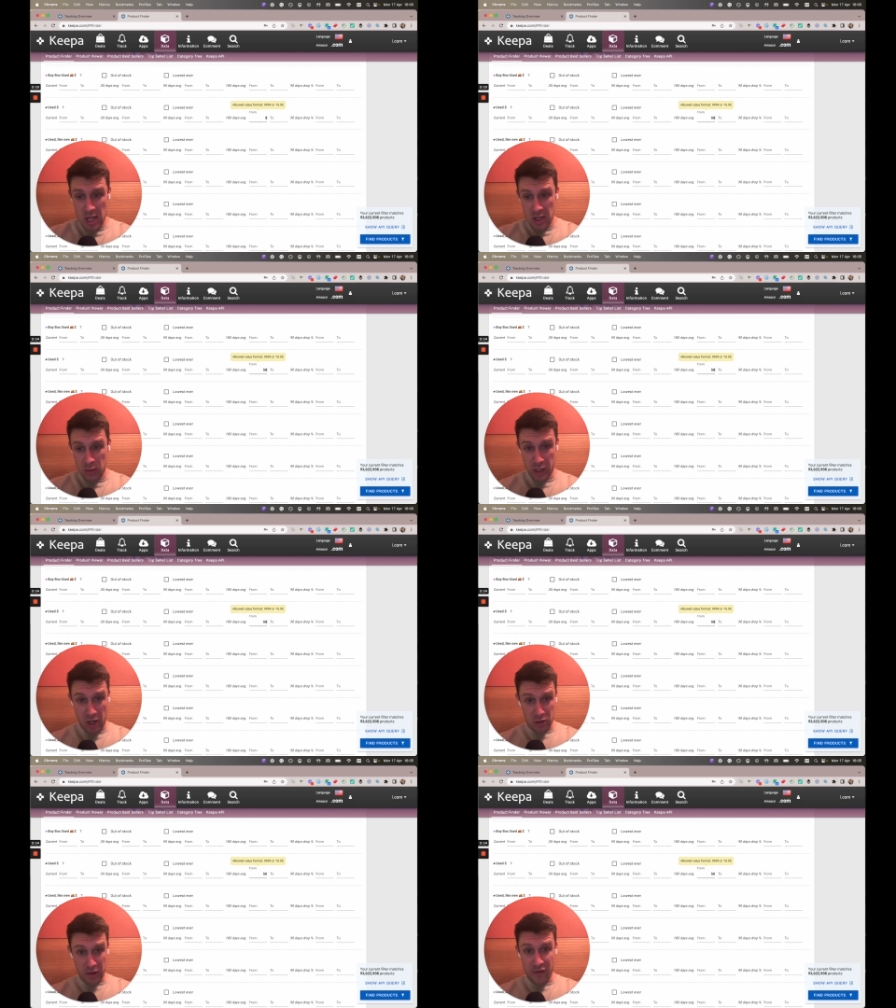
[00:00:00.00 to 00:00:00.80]
You want to
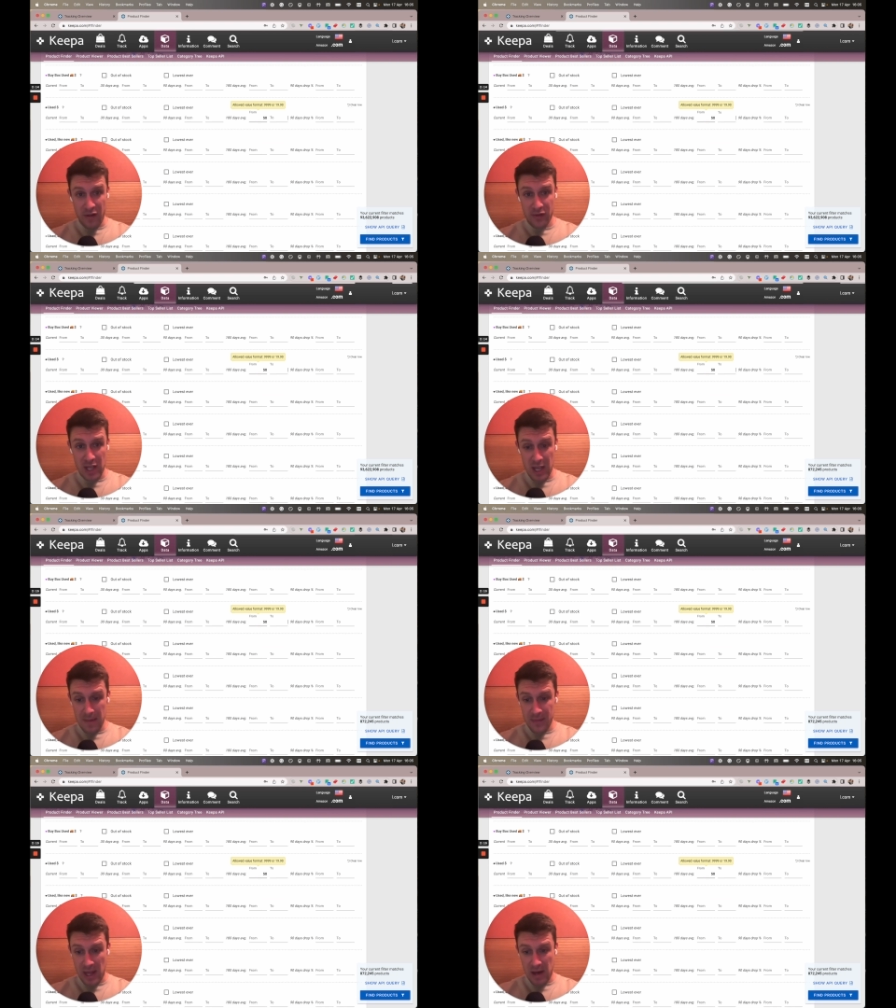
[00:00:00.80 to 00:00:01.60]
go to
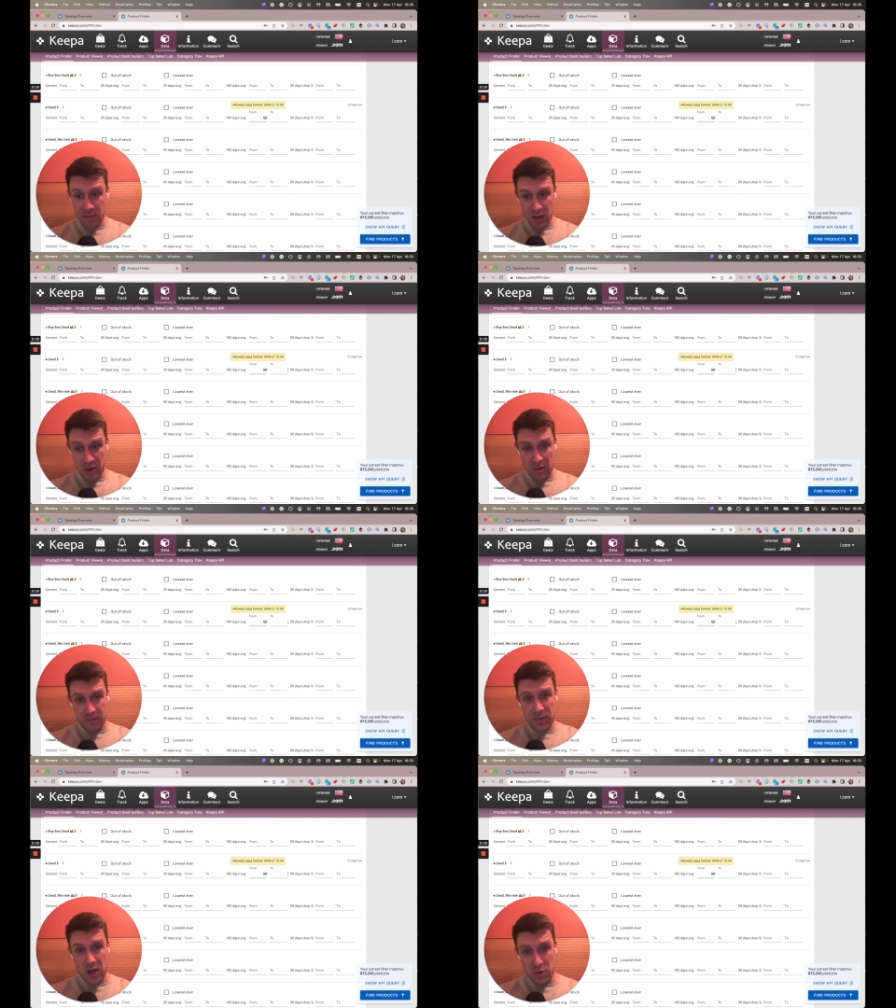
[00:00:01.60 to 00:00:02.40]
50 and I'm going to
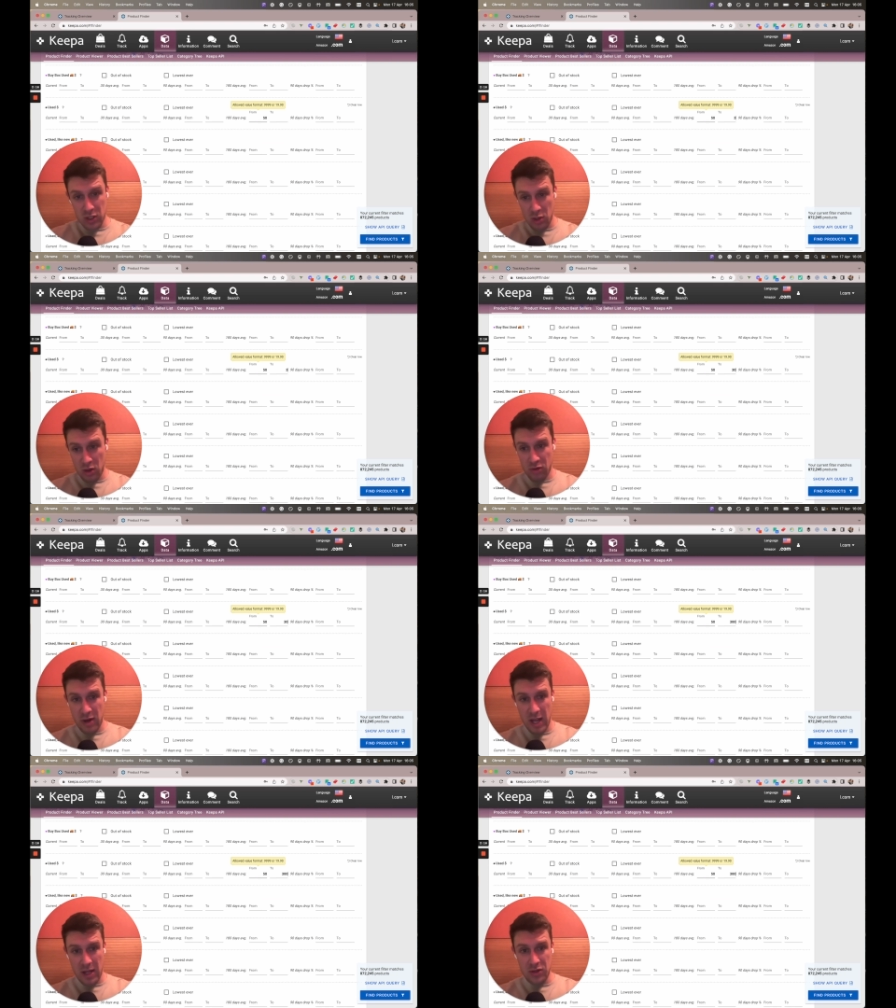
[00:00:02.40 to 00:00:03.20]
go to
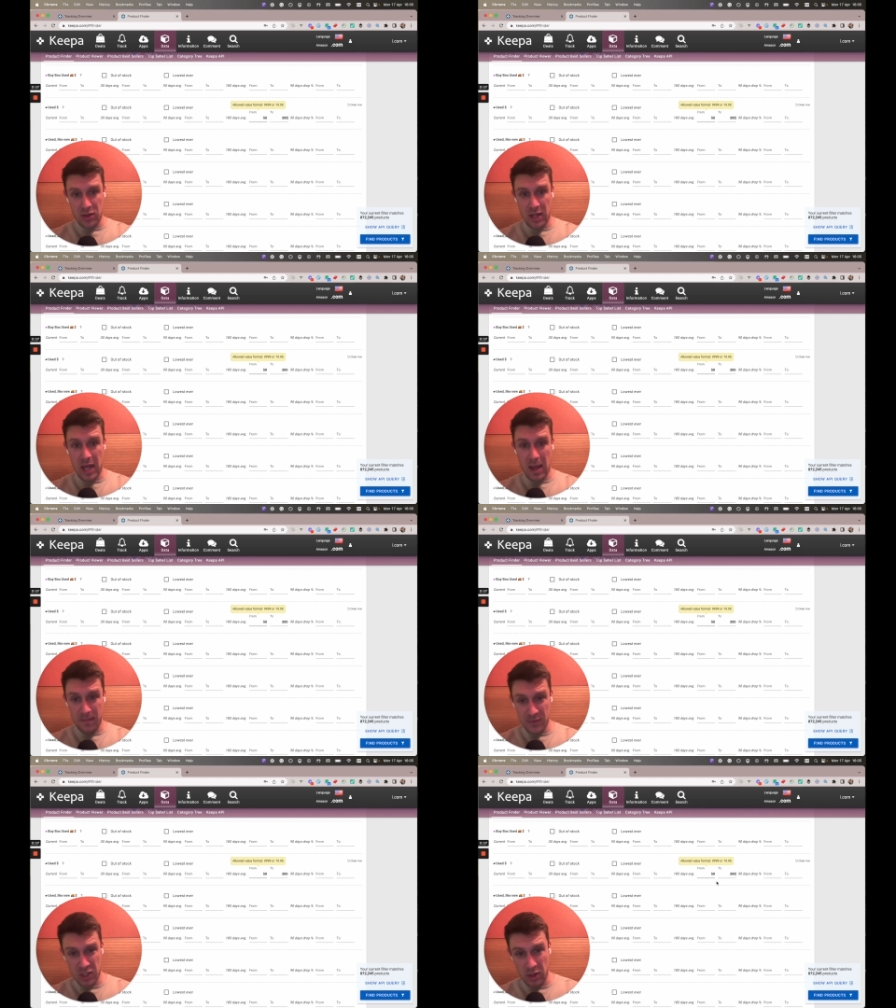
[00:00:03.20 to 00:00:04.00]
300 there
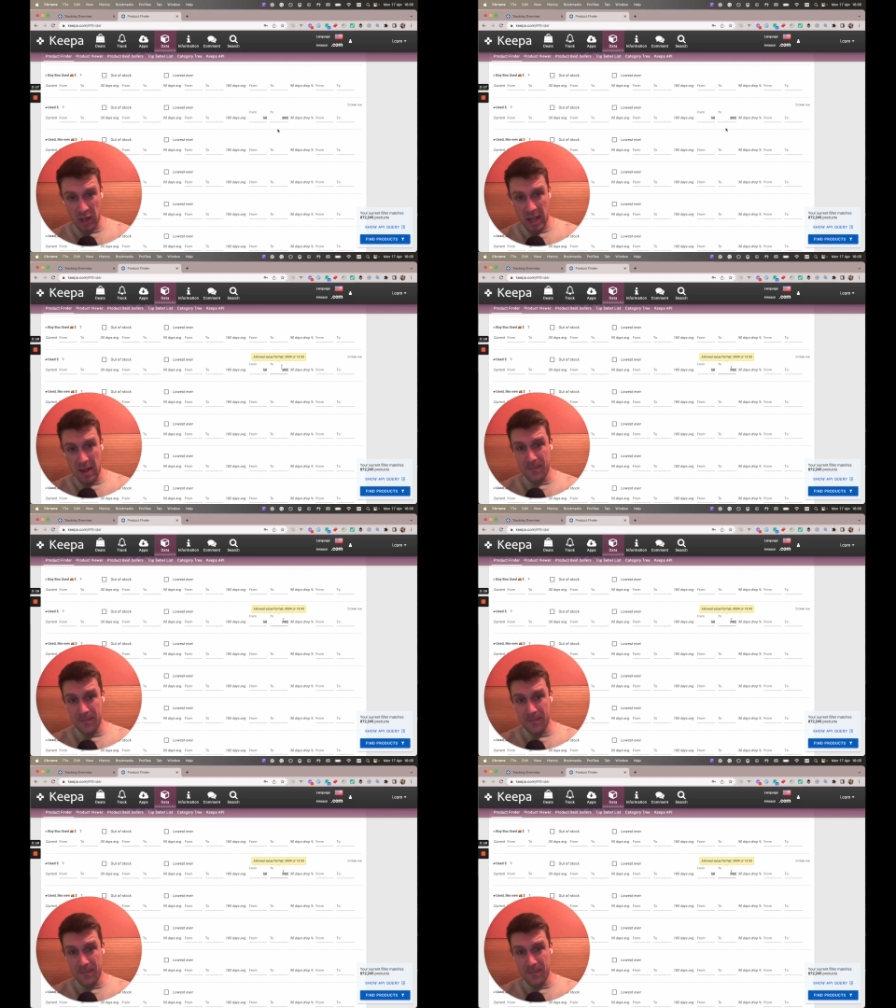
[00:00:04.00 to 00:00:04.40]
so that it